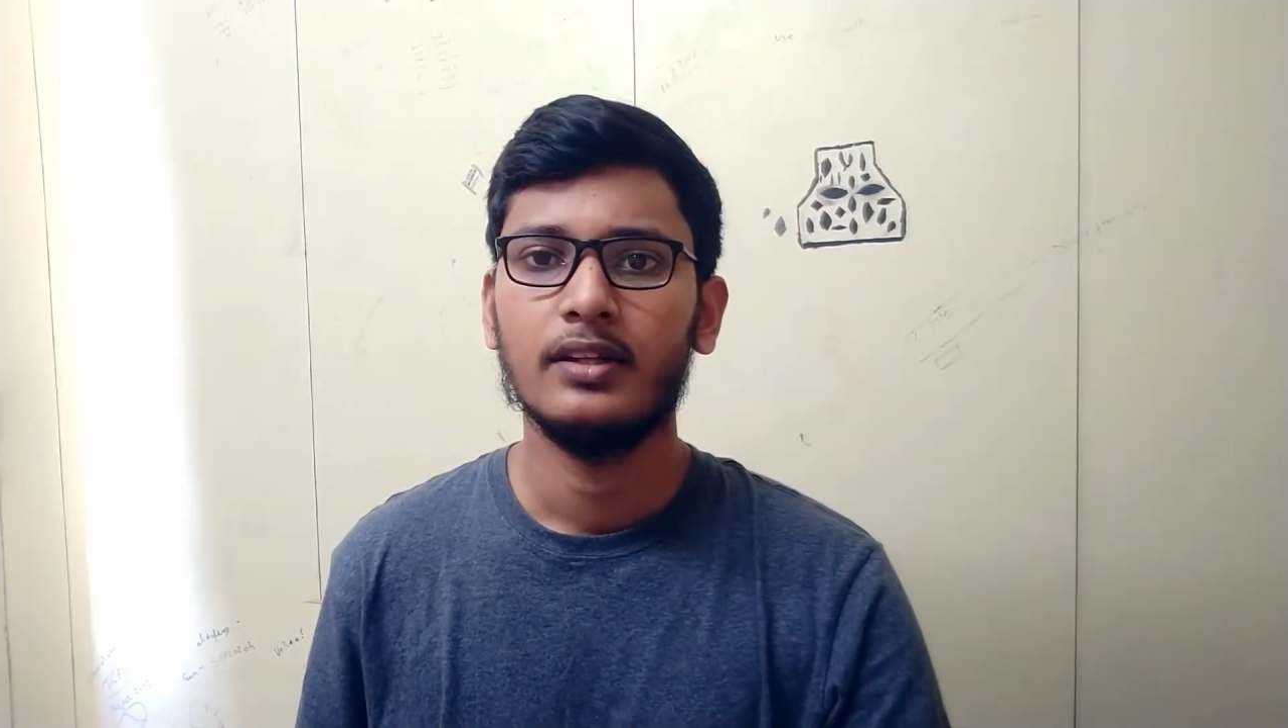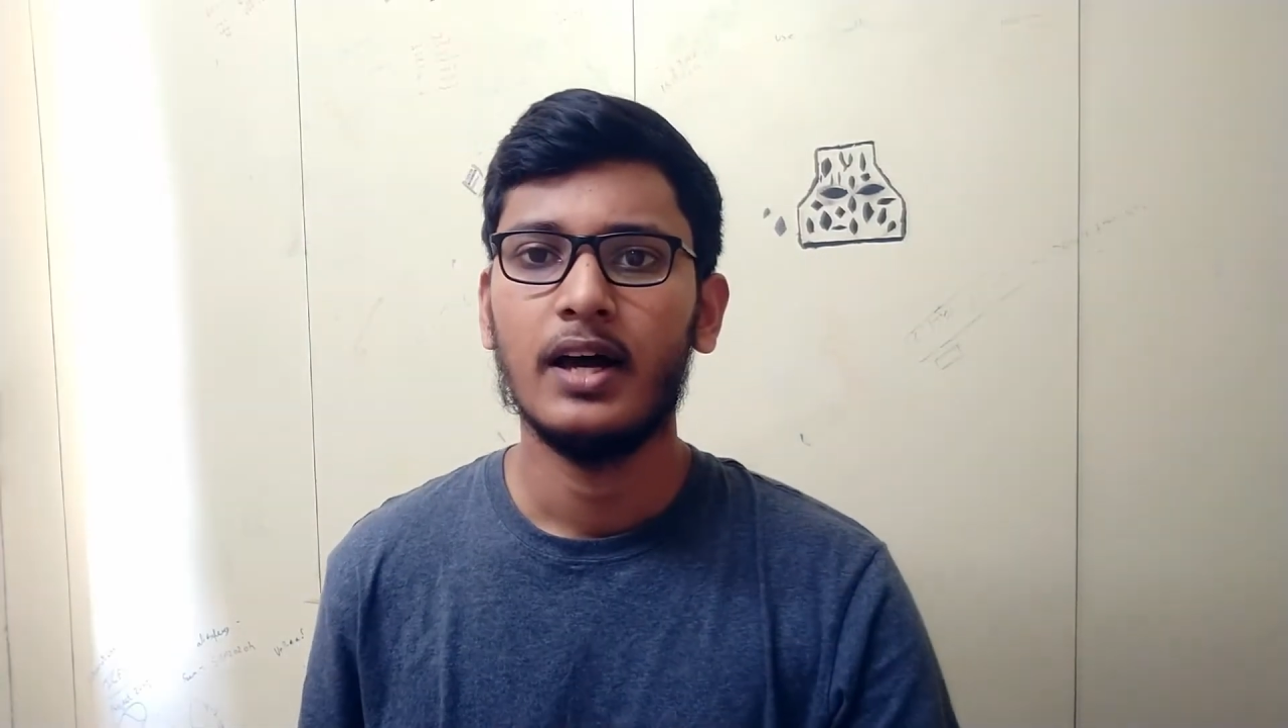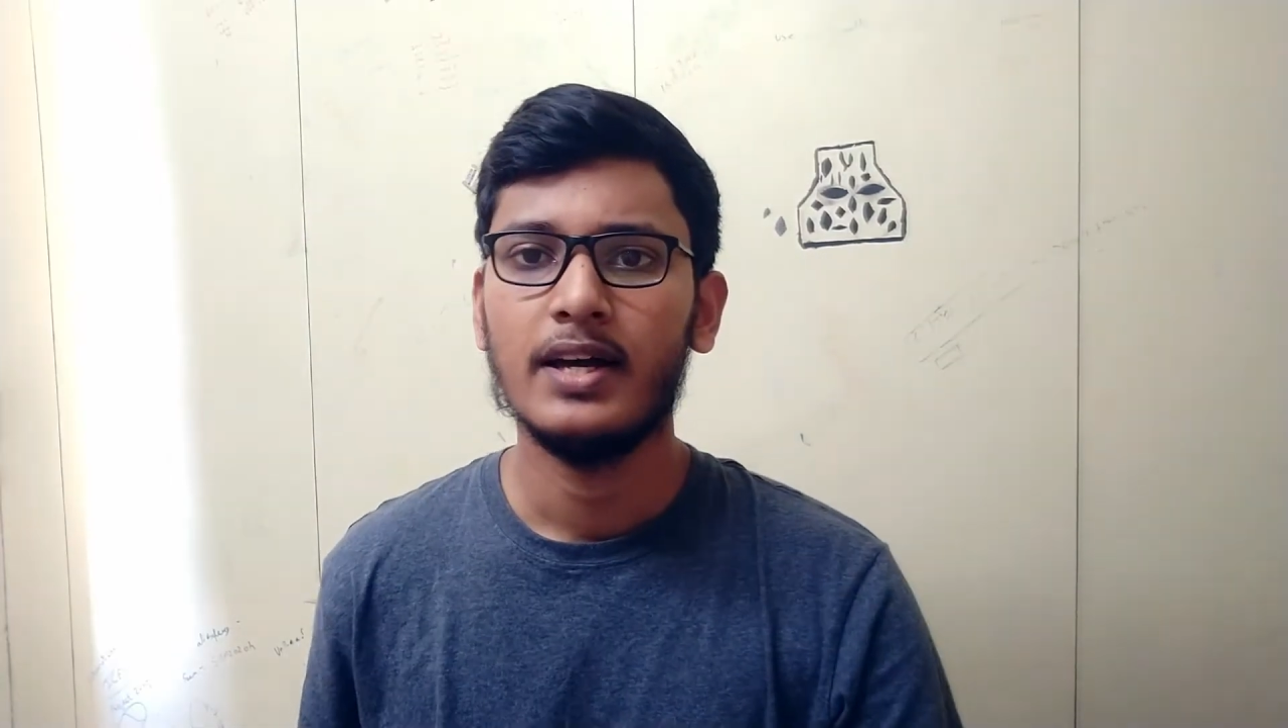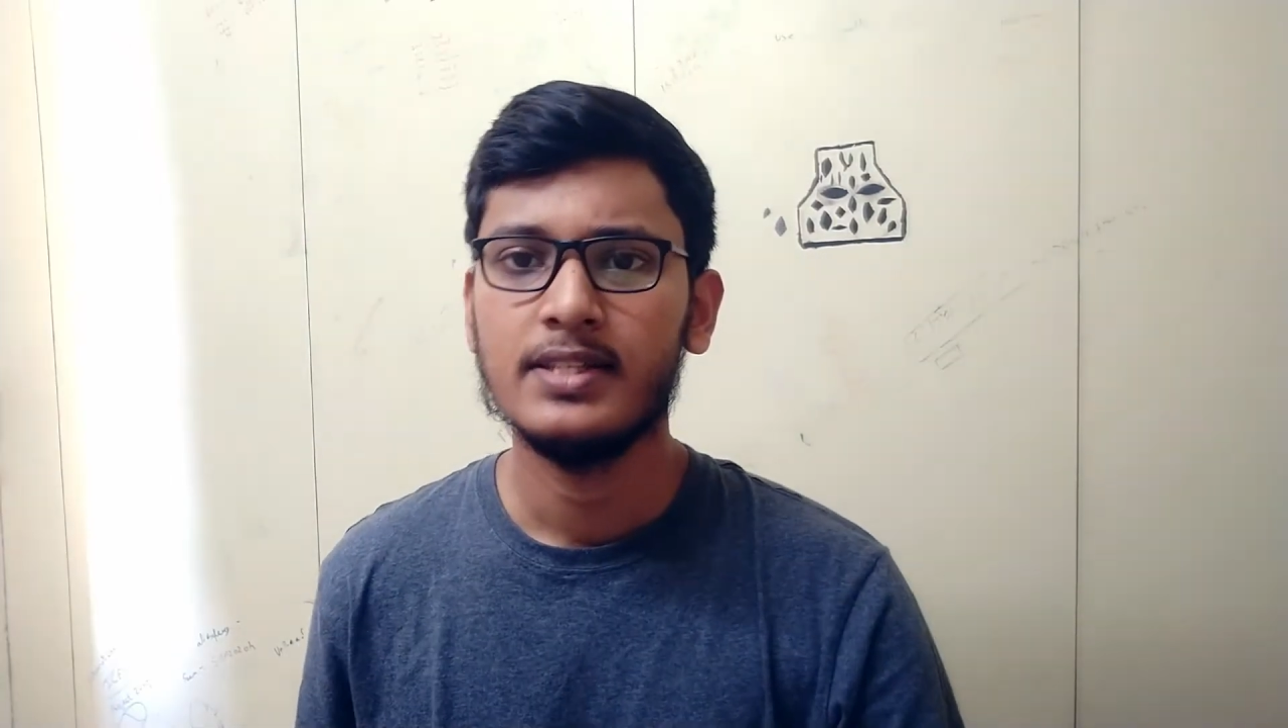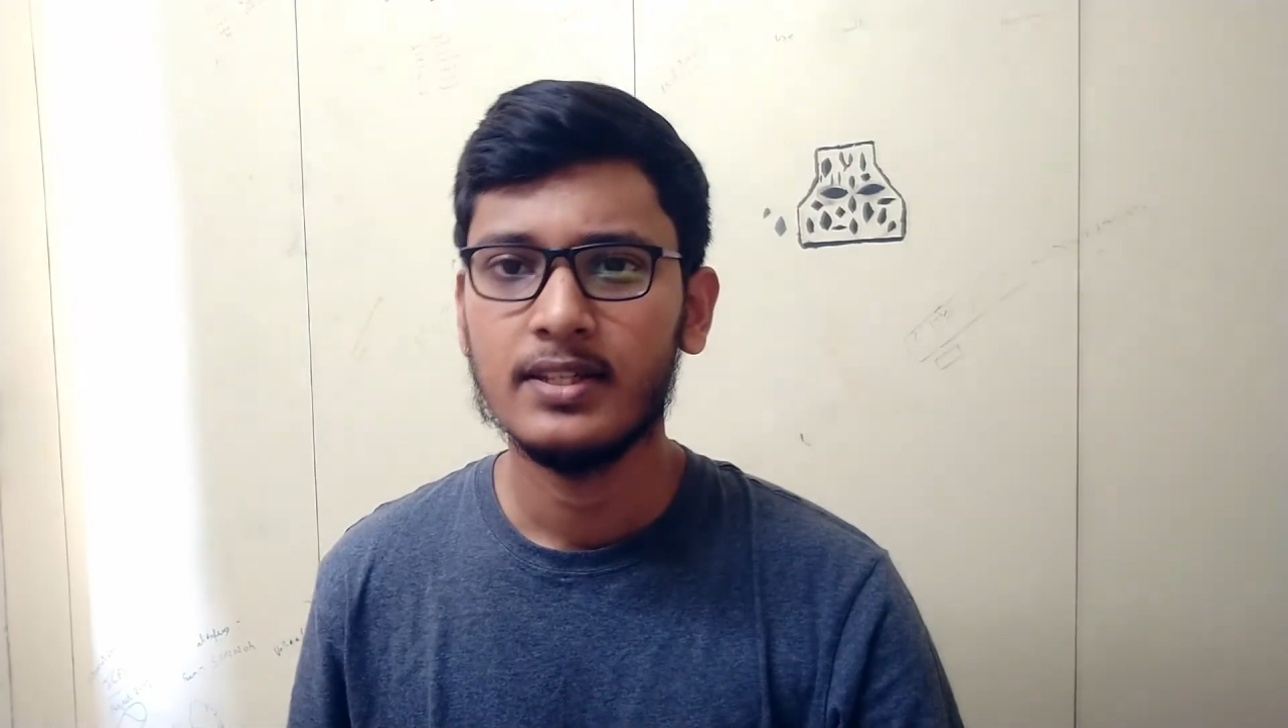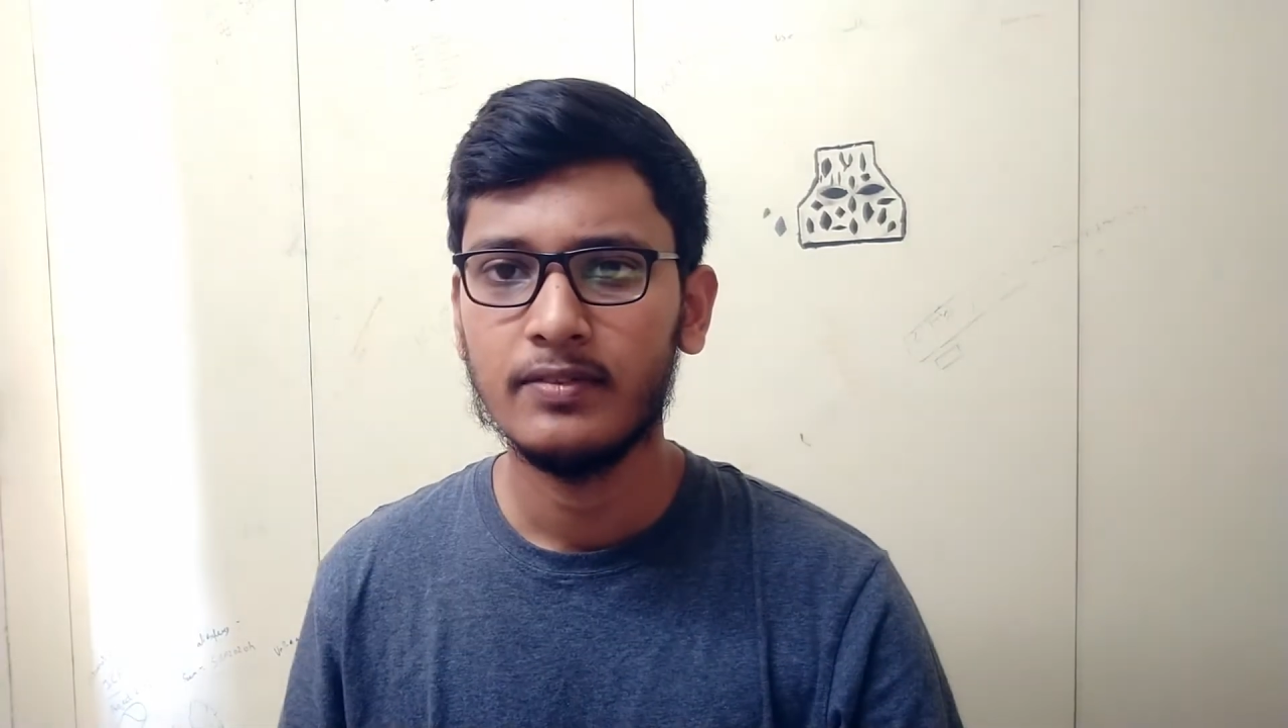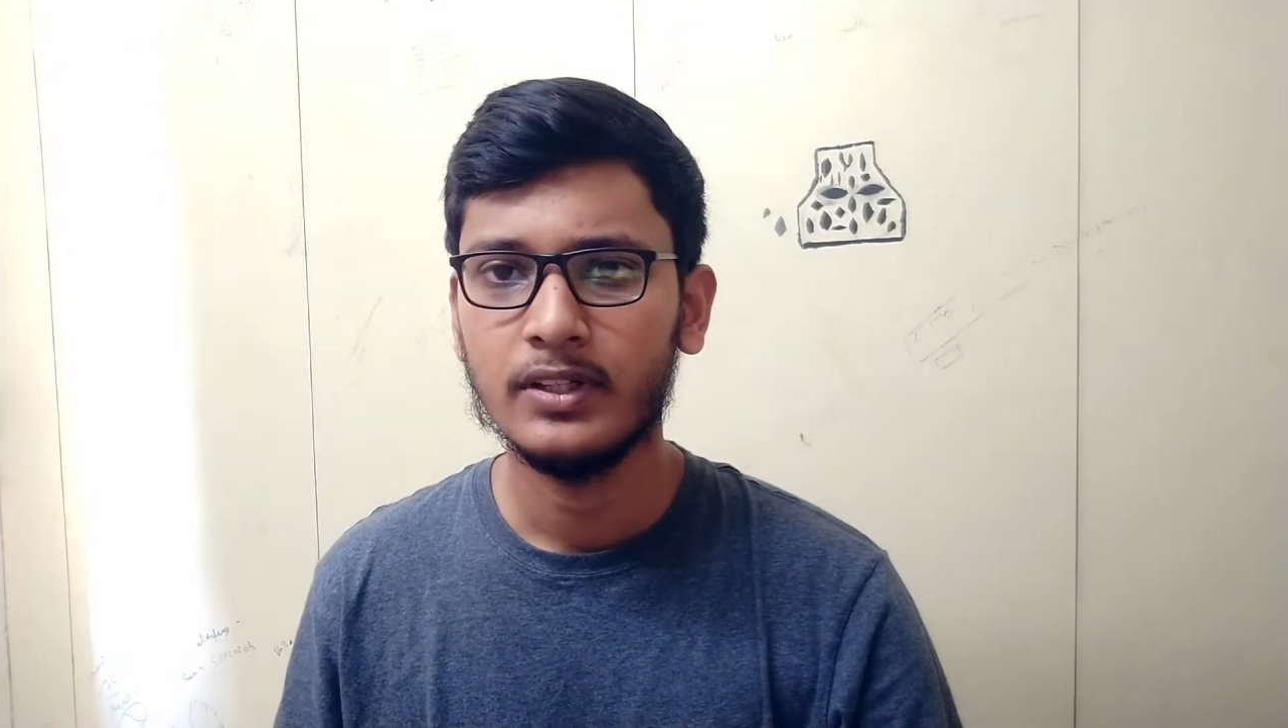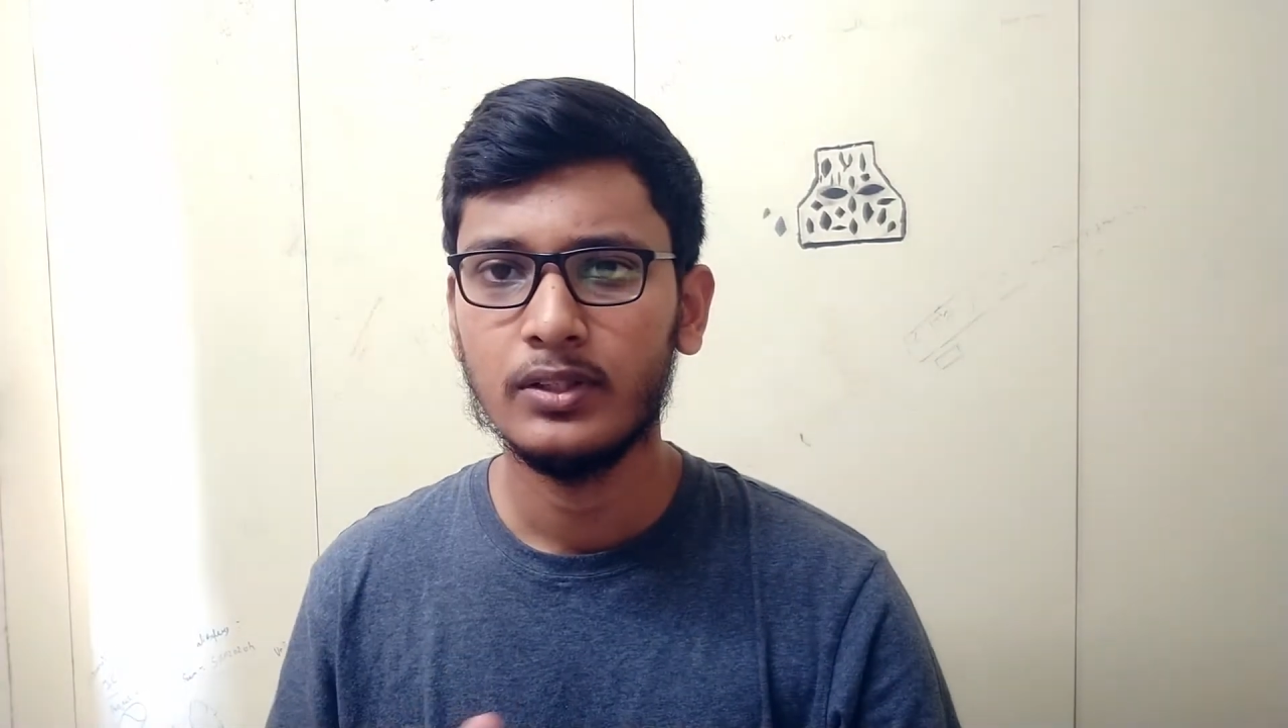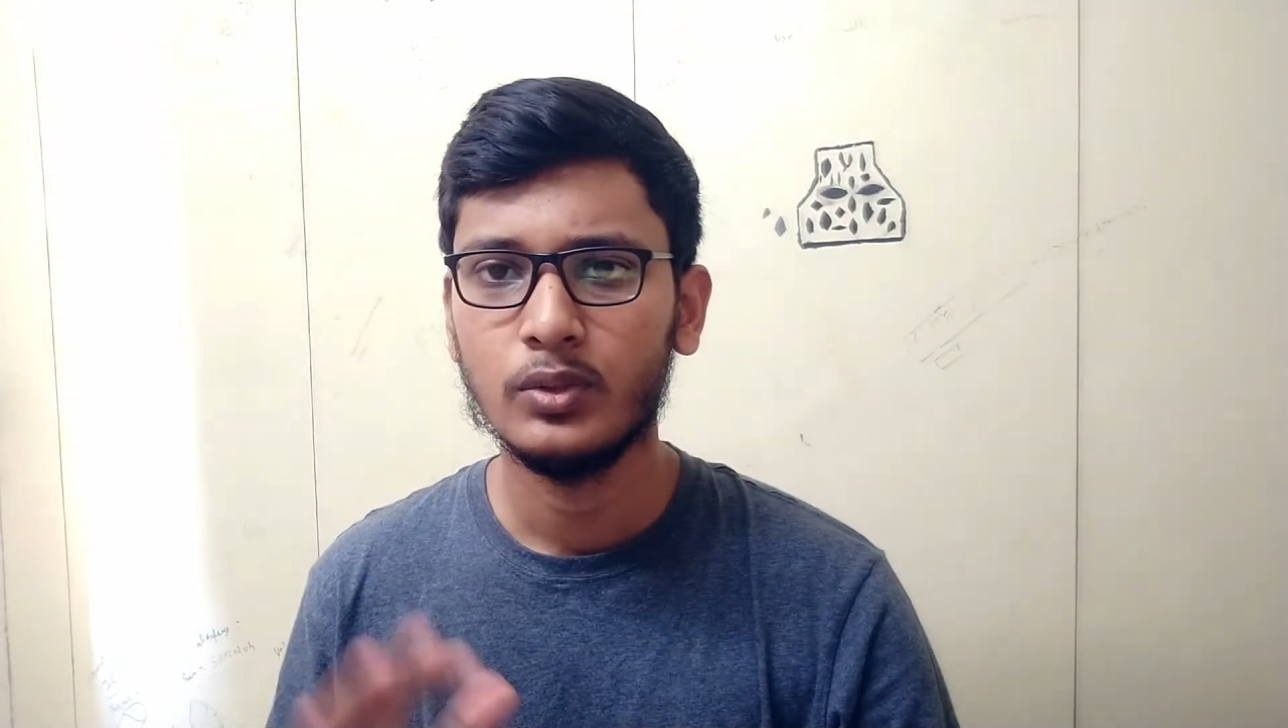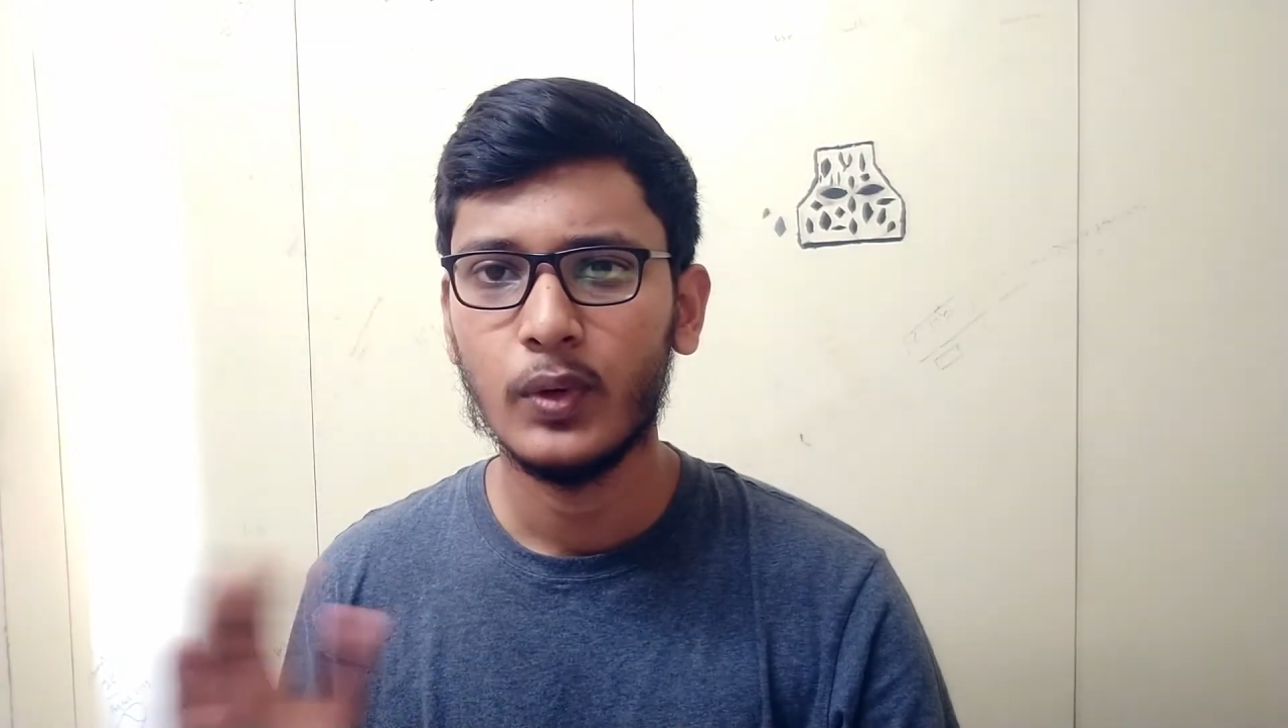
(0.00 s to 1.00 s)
the i7 to